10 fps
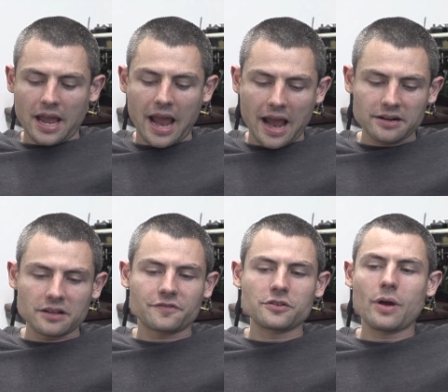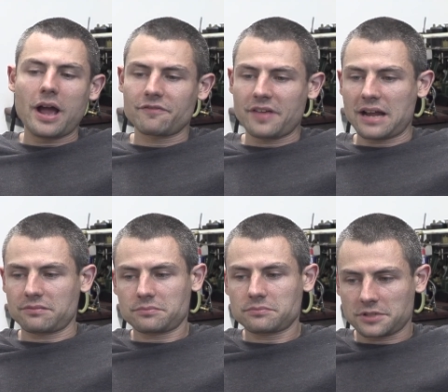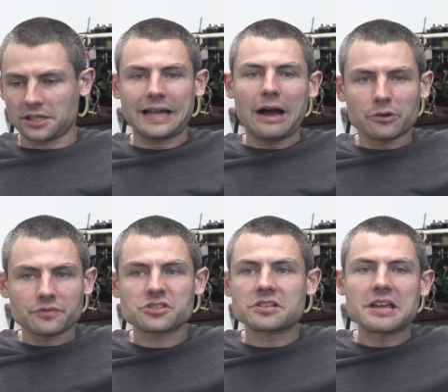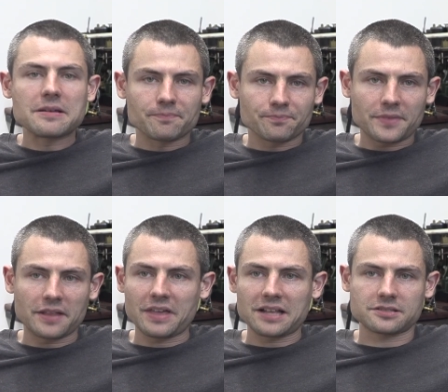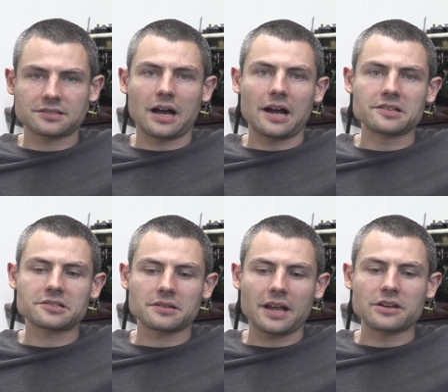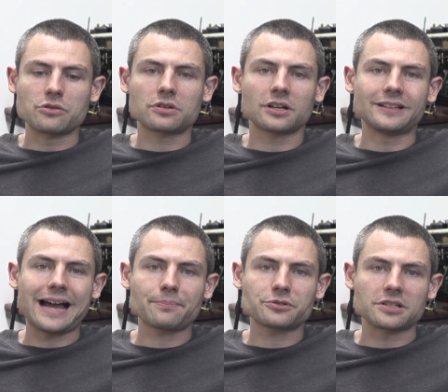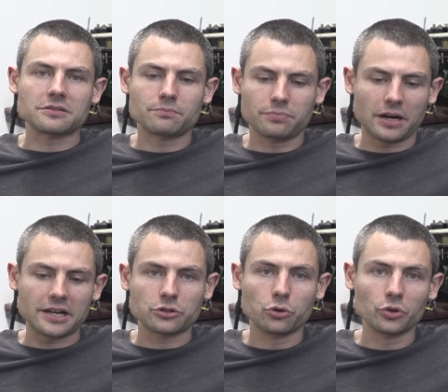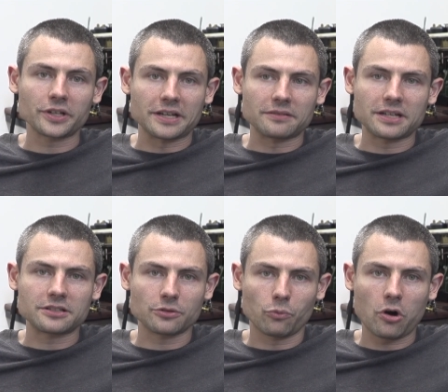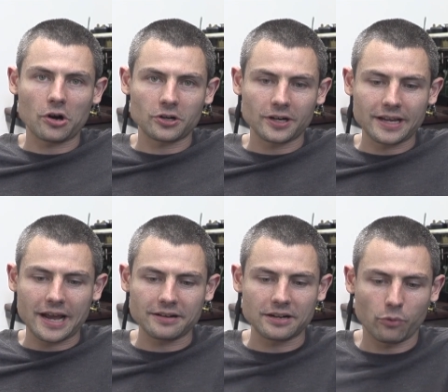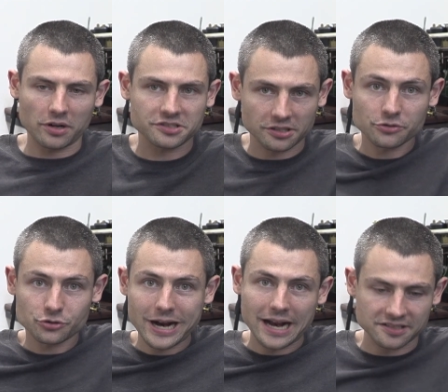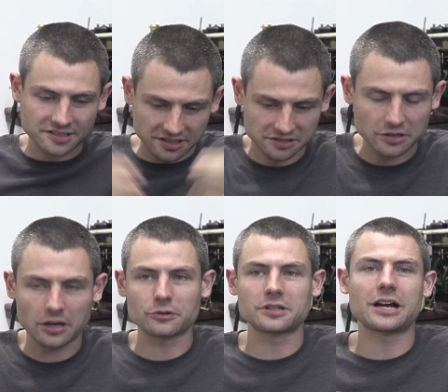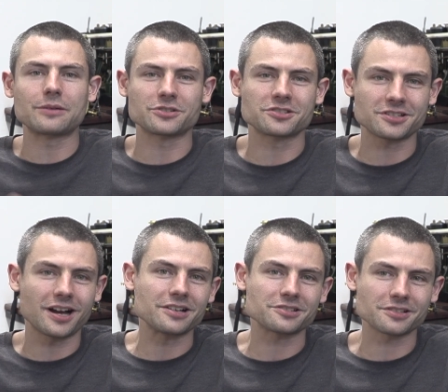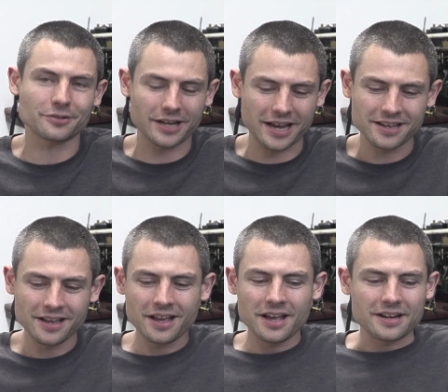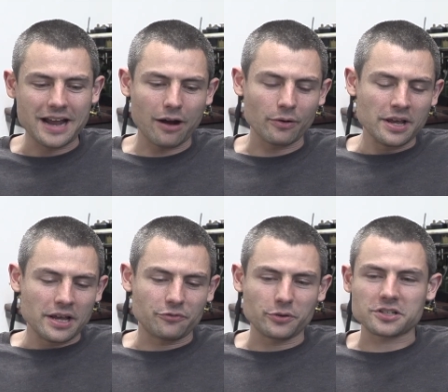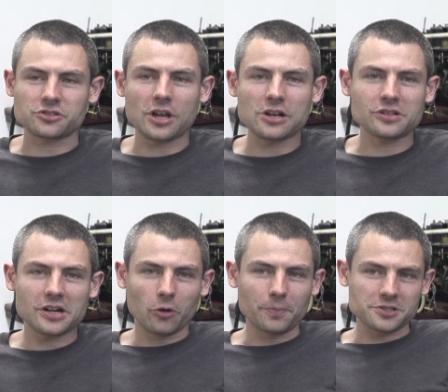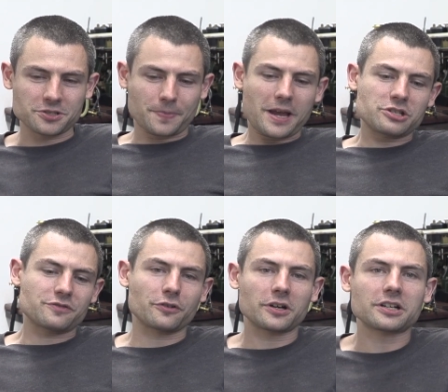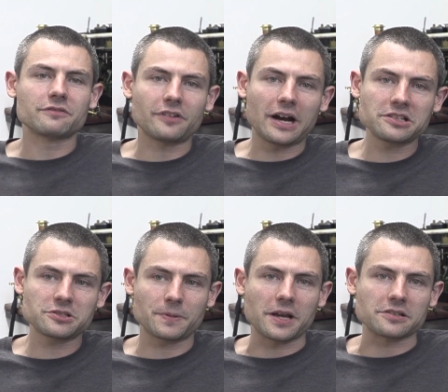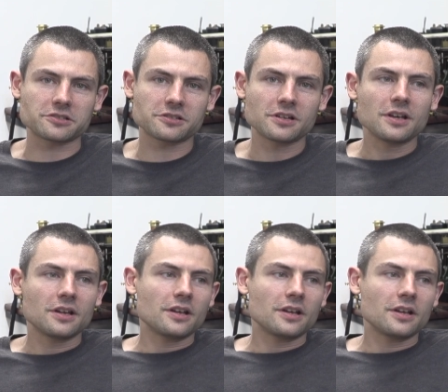And if you have that cloud of steam at that size and you collapse it by cooling it into water again, it wants to contract 1,600 times its size. Okay? Now, if we exchange that open space for a confined space,